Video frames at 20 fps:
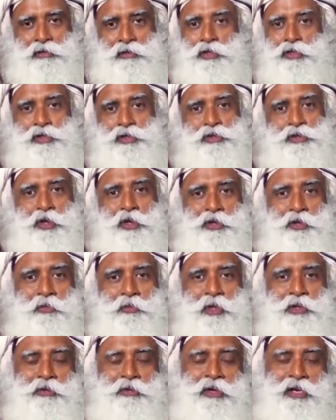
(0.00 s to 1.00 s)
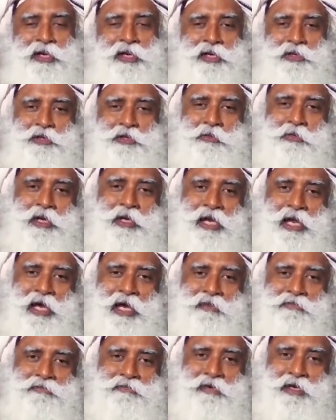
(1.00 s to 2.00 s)
This is not the way to conduct human
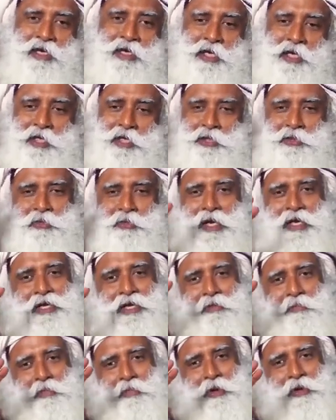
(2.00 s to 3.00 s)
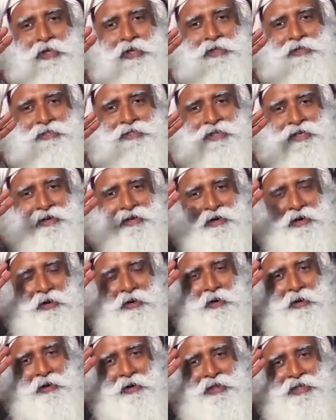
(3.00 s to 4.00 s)
life. It's very important,
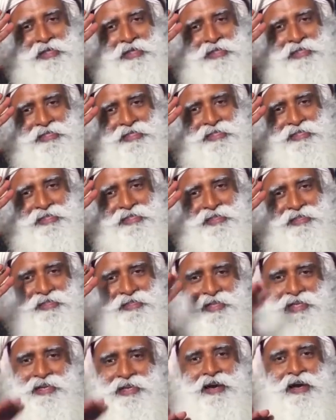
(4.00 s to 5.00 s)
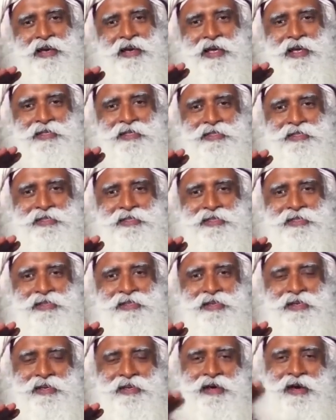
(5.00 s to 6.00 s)
all these trikalas
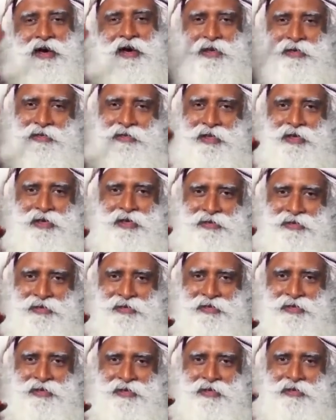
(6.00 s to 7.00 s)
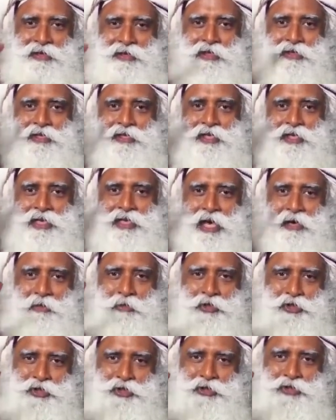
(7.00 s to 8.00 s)
are there, the three
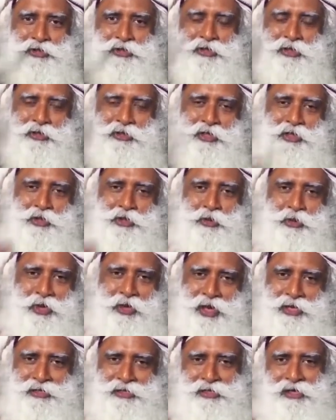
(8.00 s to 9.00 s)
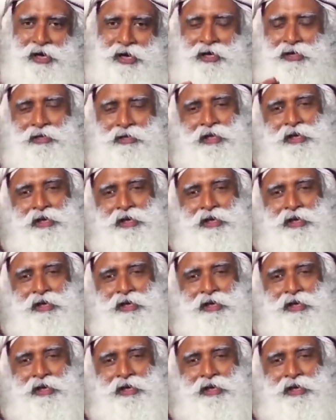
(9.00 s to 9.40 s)
dimensions, the trishulas are